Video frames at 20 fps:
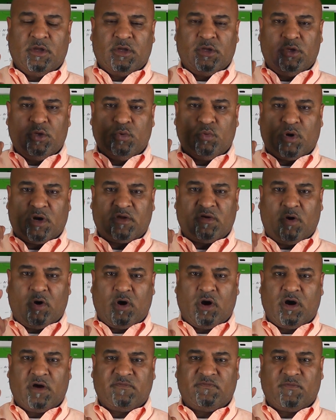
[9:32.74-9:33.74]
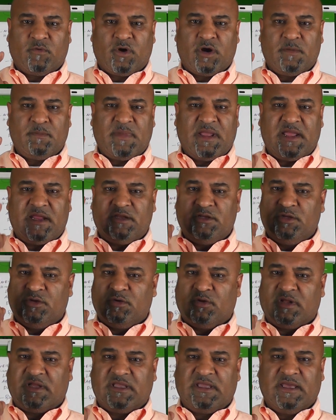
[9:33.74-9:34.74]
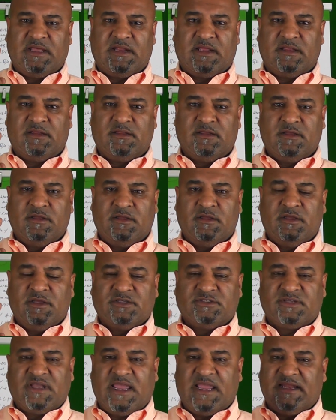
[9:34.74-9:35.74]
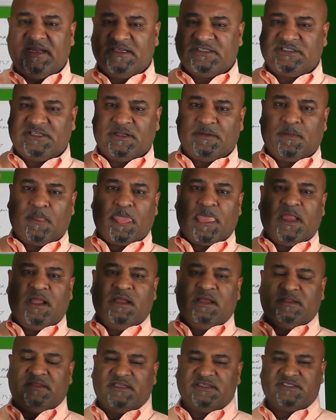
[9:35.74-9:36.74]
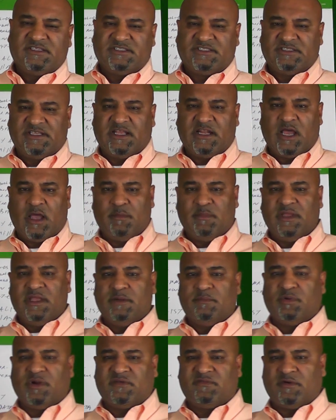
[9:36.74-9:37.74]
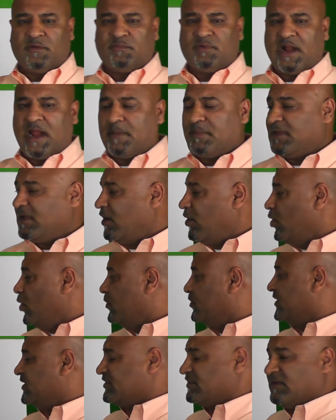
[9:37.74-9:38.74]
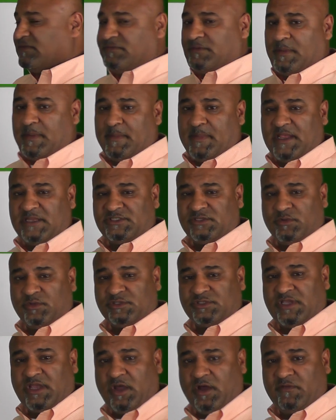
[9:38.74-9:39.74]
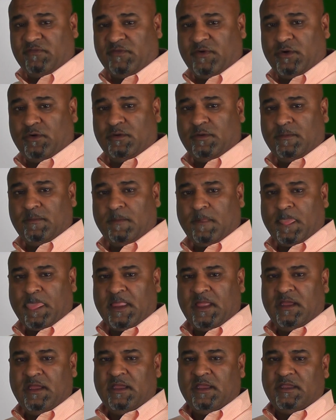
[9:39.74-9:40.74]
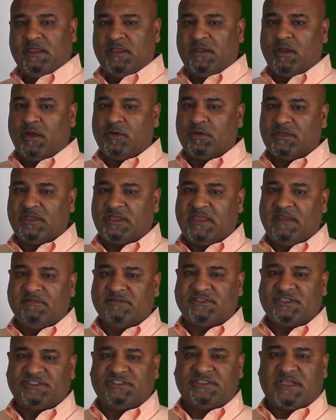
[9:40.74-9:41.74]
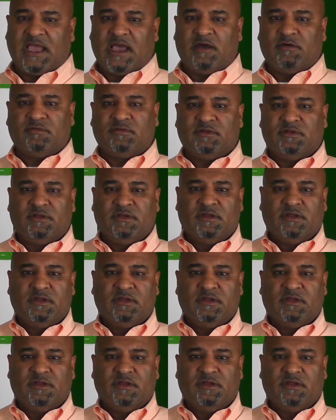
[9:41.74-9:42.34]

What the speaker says: You work hard for it, man, you're going to get it. So, hey, listen, this is Sid Hameed, Brickfront Property. I hope this information was helpful. Give us a shout.